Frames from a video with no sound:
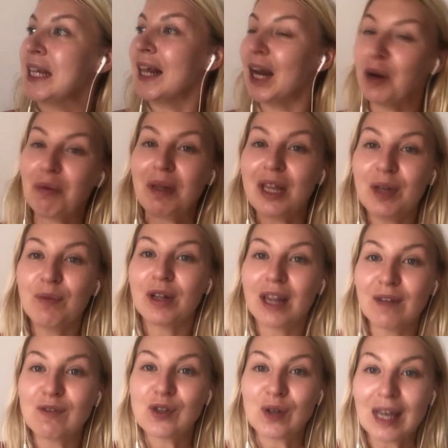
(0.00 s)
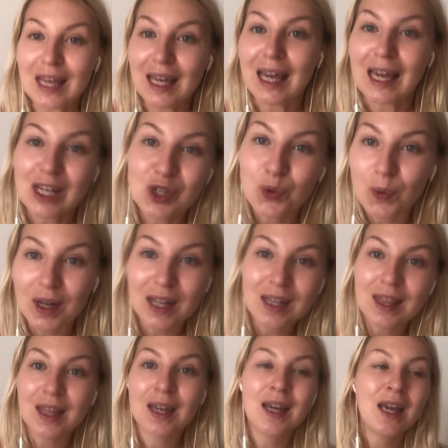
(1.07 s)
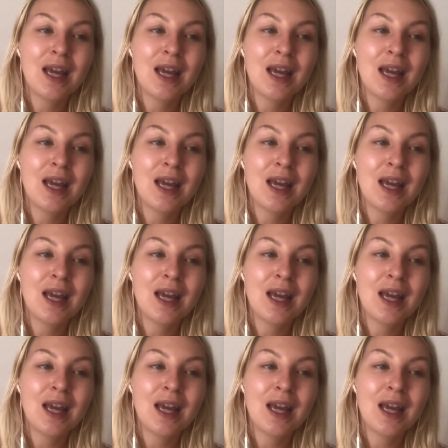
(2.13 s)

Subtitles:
that I really would love to engage with.